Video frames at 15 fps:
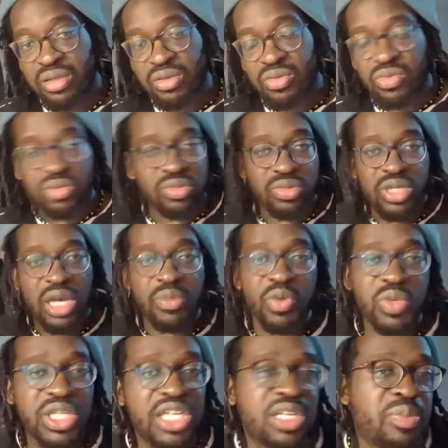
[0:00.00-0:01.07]
Well, come on,
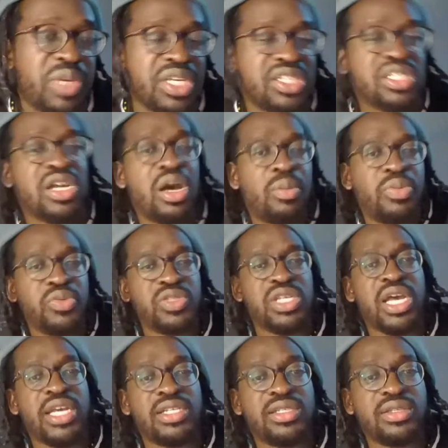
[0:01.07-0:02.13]
we need a bigger sample
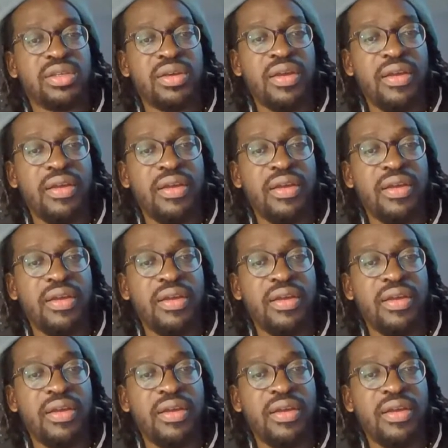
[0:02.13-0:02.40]
size.